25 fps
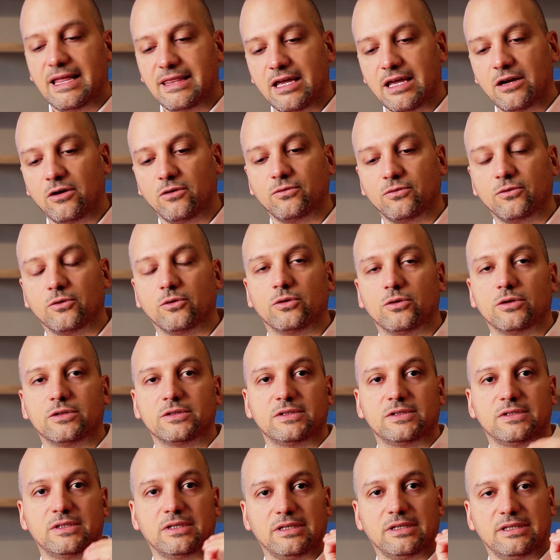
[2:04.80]
and then of
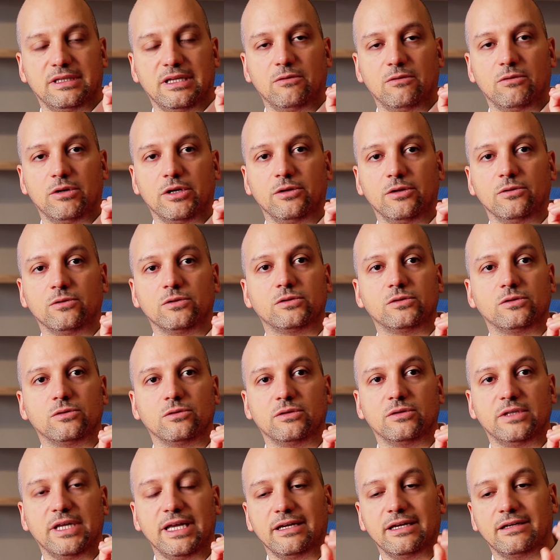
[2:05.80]
course they were used
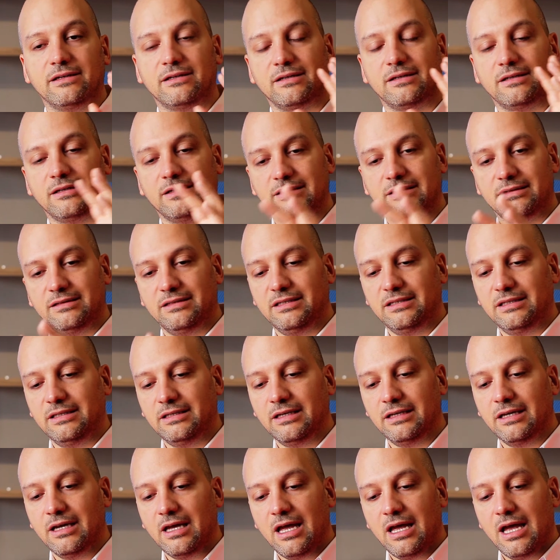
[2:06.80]
to take
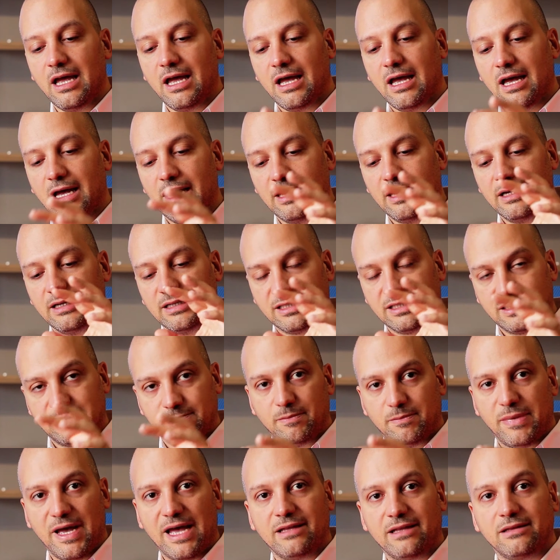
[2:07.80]
the
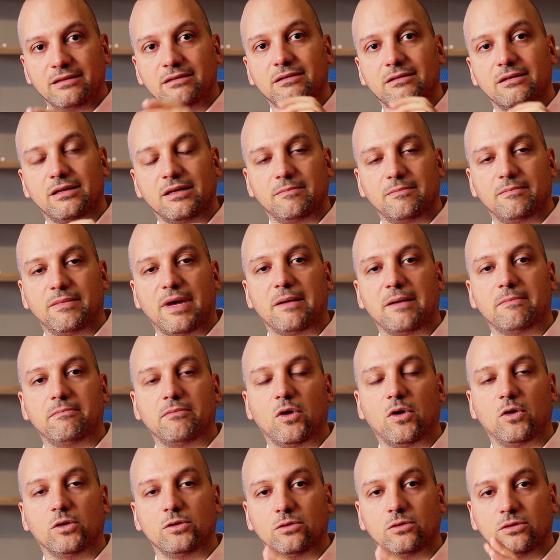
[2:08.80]
spent
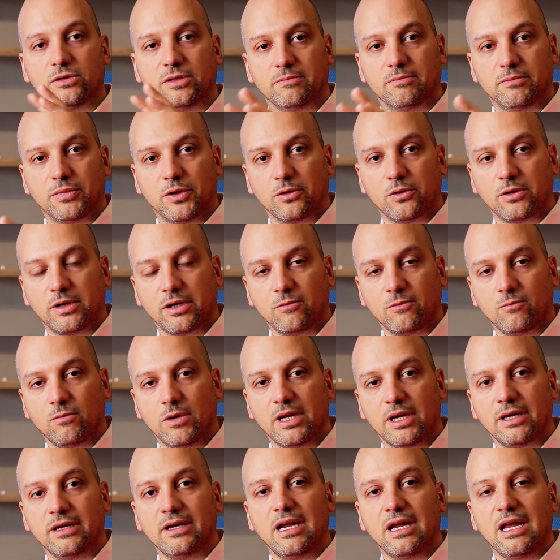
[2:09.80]
pump module, the broken
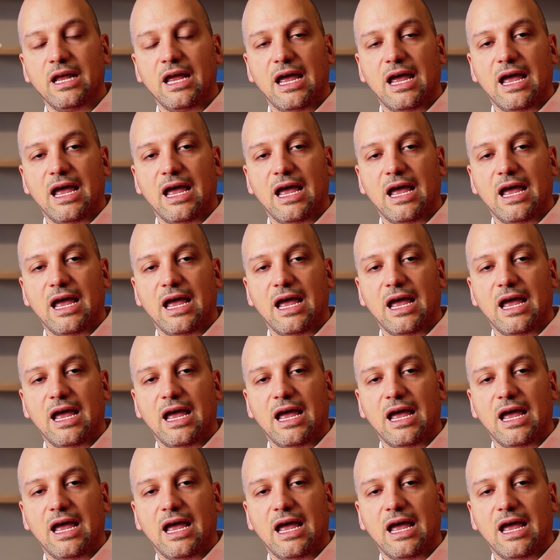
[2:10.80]
one,